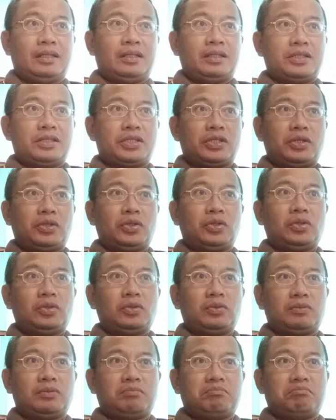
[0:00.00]

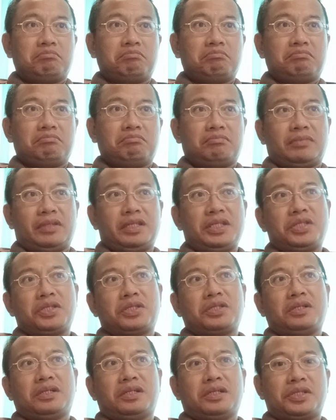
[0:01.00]
So this
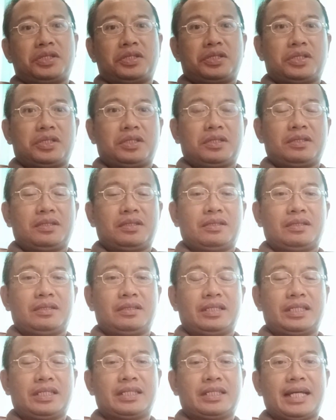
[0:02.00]
course
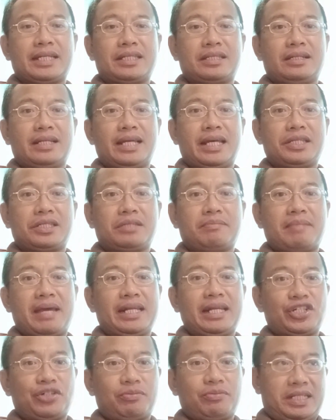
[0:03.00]
is titled as
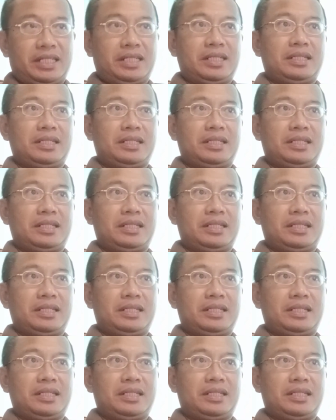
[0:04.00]
Management.